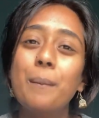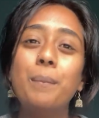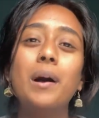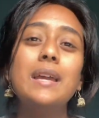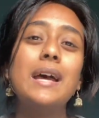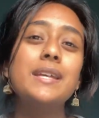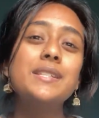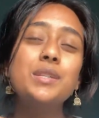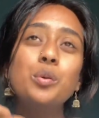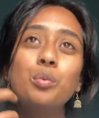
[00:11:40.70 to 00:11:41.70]
But
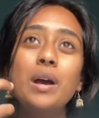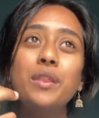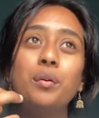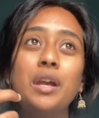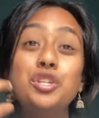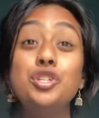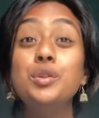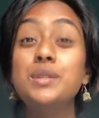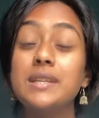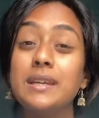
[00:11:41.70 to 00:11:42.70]
as to whether I'd
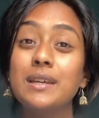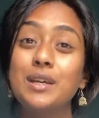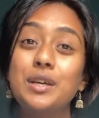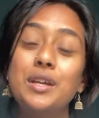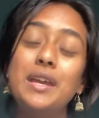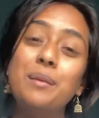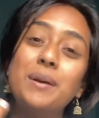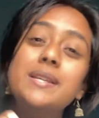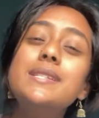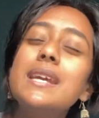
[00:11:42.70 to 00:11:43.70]
use it in
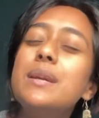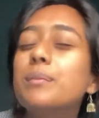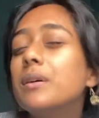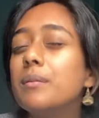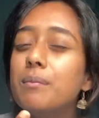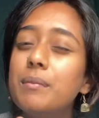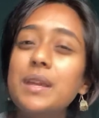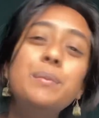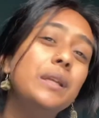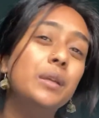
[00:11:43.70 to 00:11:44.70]
my statement,
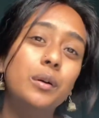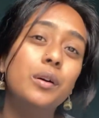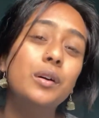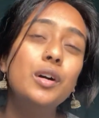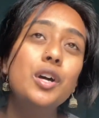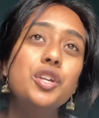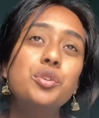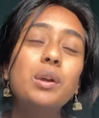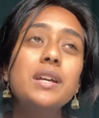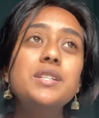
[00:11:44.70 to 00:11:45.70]
maybe not.
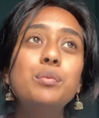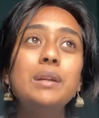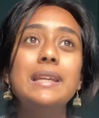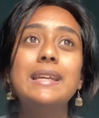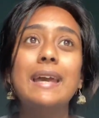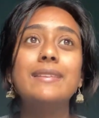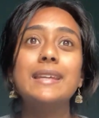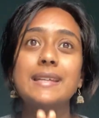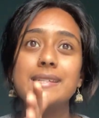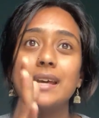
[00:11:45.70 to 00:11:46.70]
Try to really get
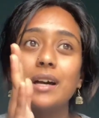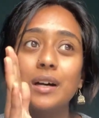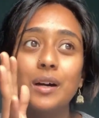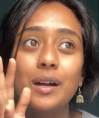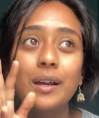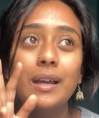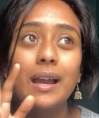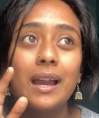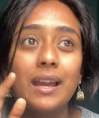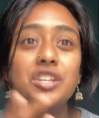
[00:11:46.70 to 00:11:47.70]
things that are
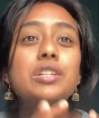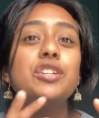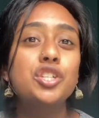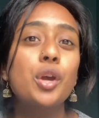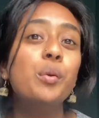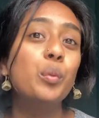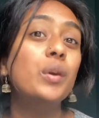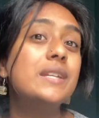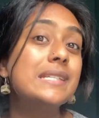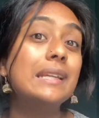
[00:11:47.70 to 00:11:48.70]
actually showing what
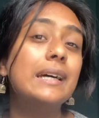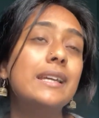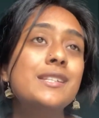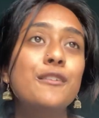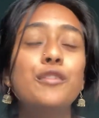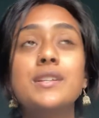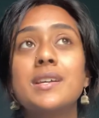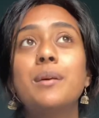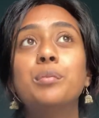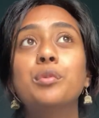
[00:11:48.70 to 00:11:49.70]
it's like. So for
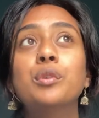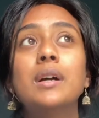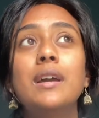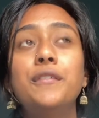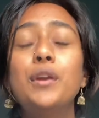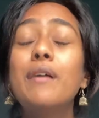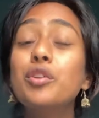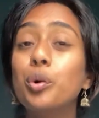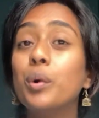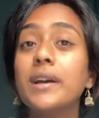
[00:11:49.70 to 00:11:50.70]
example, if you haven't
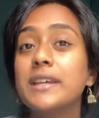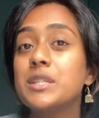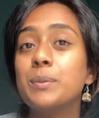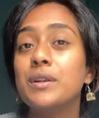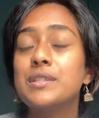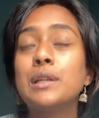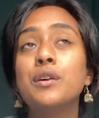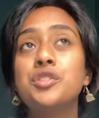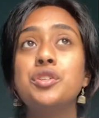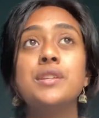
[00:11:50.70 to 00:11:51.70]
got work experience, a lot
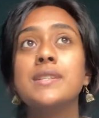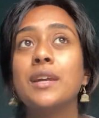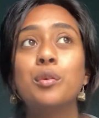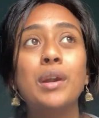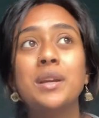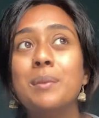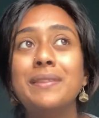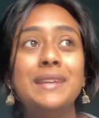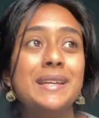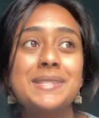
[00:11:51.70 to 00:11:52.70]
of students I could
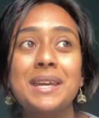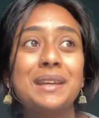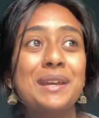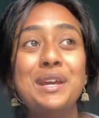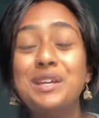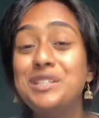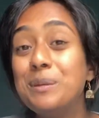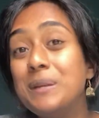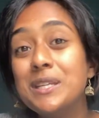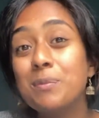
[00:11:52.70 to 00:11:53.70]
recommend things like
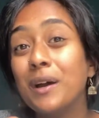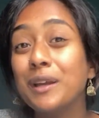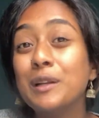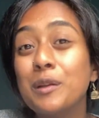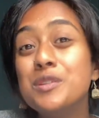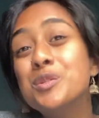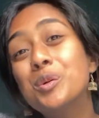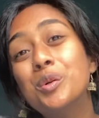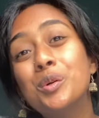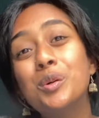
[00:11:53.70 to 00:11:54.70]
GPs Behind Closed
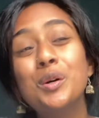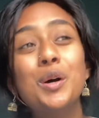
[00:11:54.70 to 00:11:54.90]
Doors